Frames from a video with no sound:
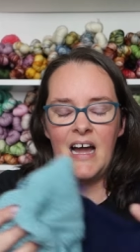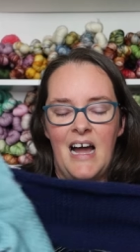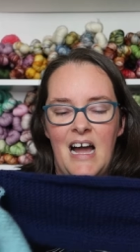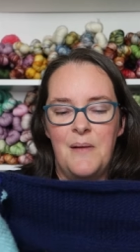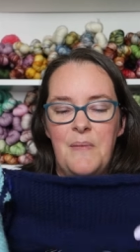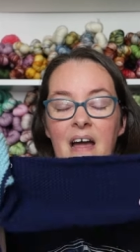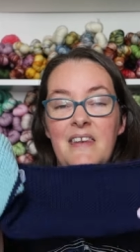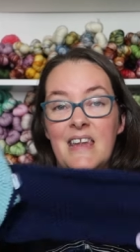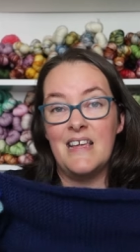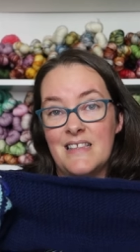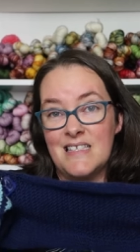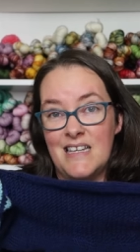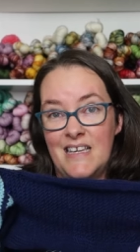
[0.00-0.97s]
and
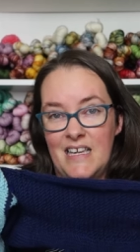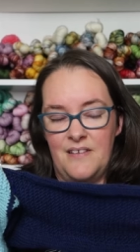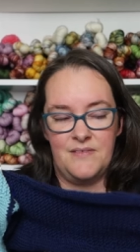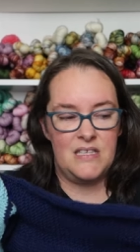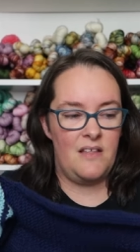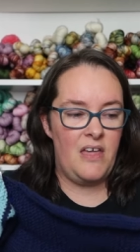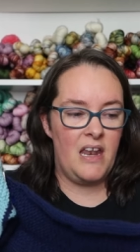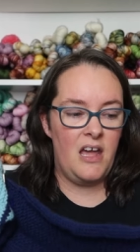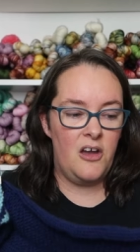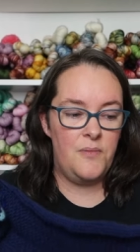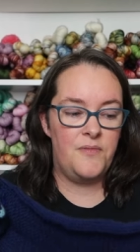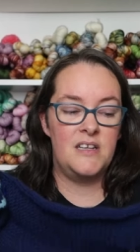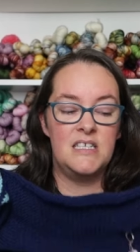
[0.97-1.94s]
knit the sleeves, then
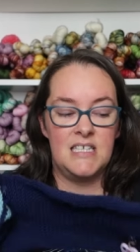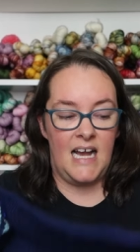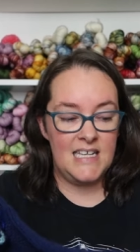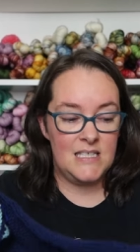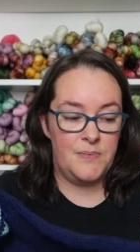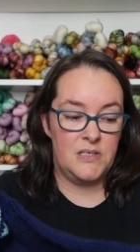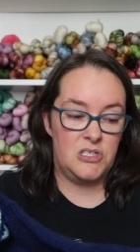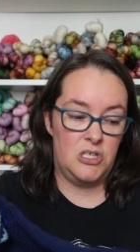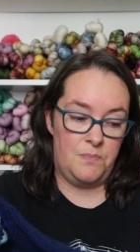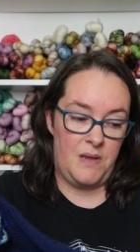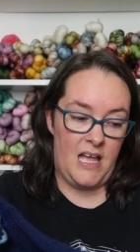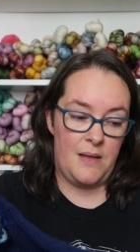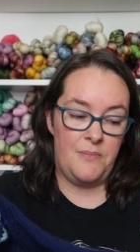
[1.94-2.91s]
hopefully Jasper
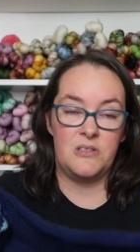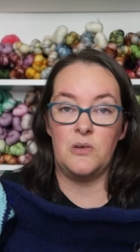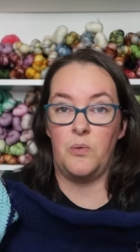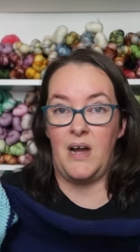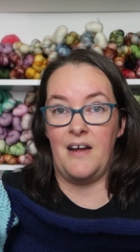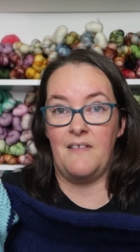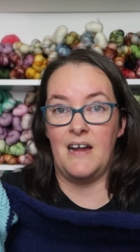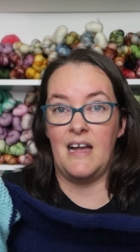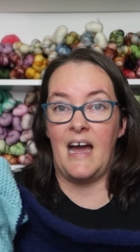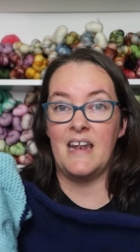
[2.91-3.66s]
should be able to wear it